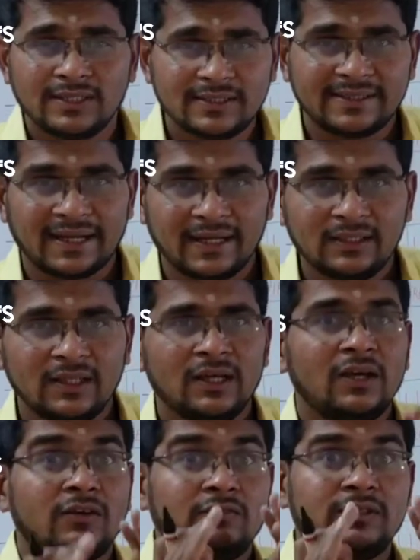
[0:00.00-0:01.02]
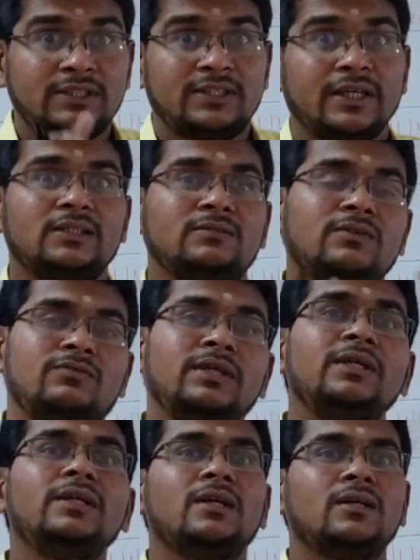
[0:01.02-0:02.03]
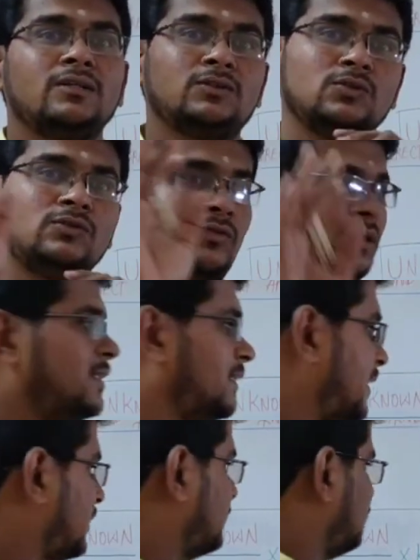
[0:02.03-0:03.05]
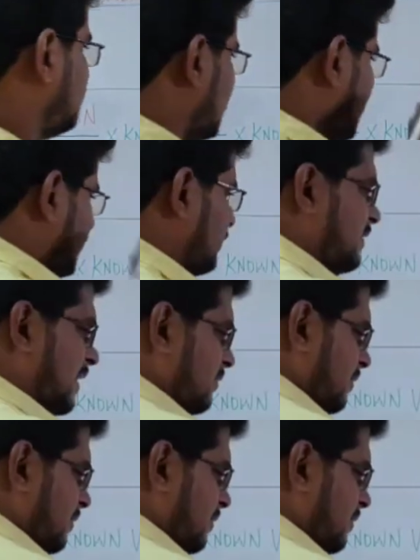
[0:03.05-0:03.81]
filling the tank which takes 15 hours to fill the tank. If